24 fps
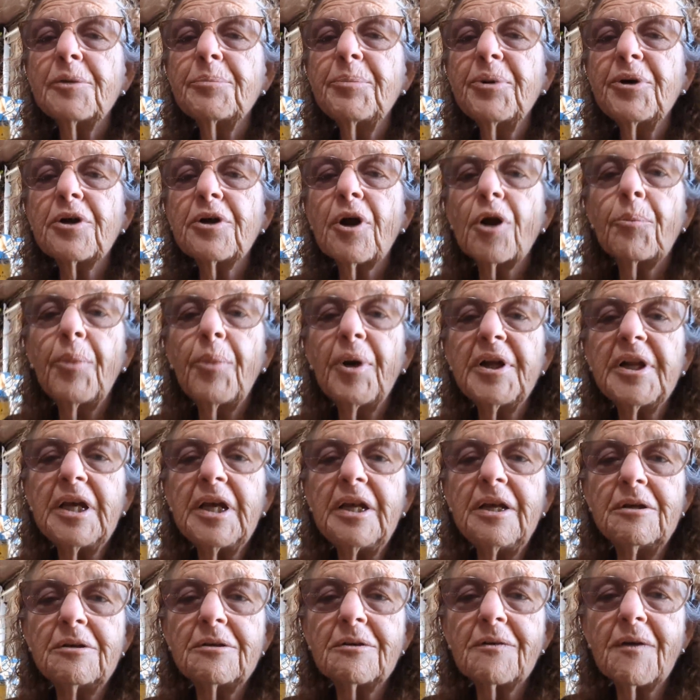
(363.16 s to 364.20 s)
to put our buddy
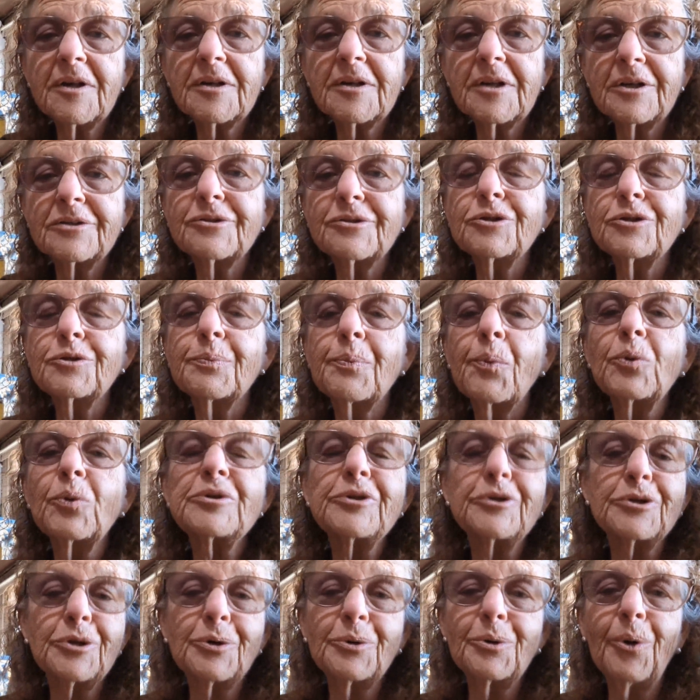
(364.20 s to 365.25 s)
heater on because it was
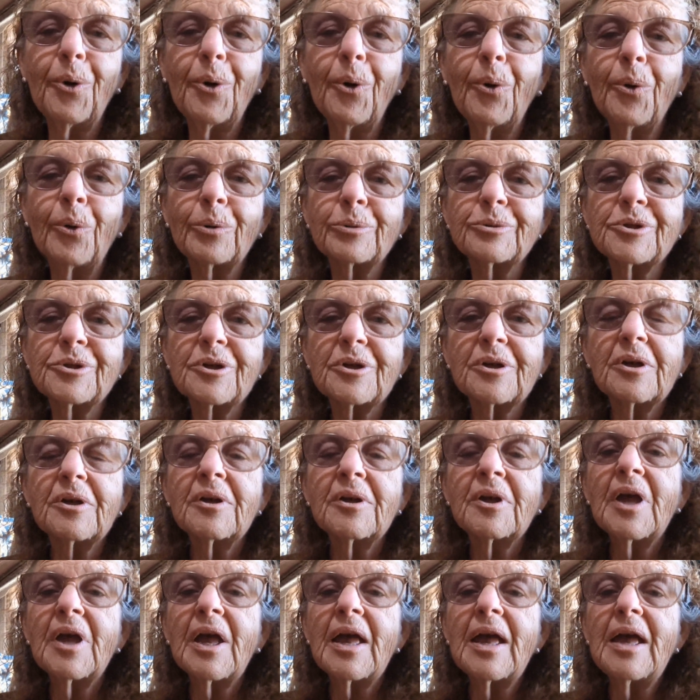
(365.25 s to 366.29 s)
so cold,
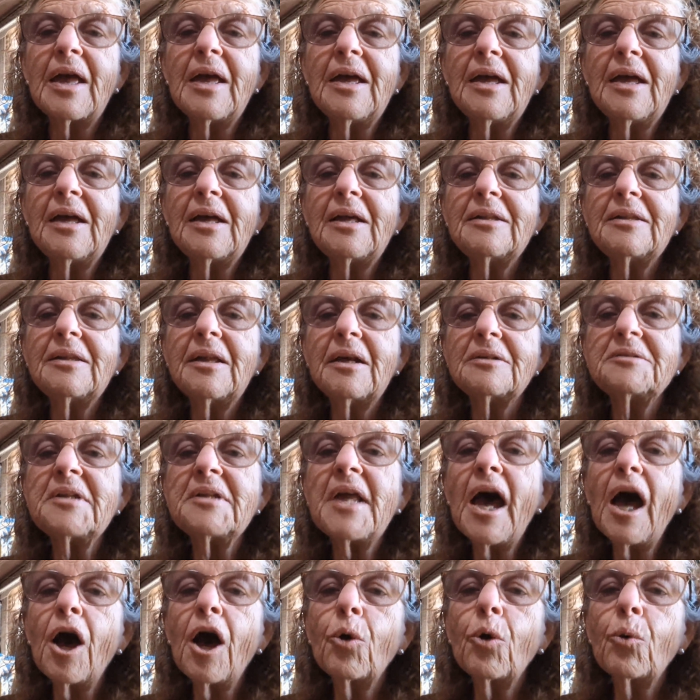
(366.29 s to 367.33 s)
and
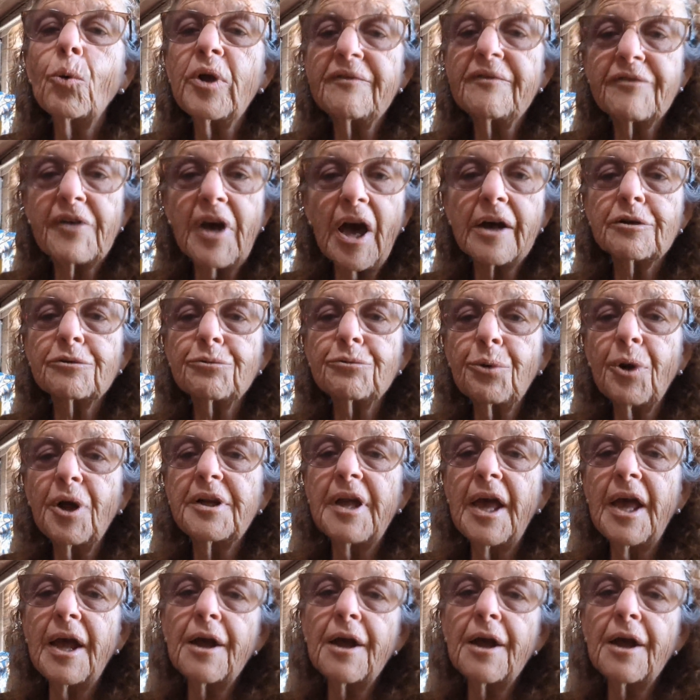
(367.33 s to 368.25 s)
now we've got to run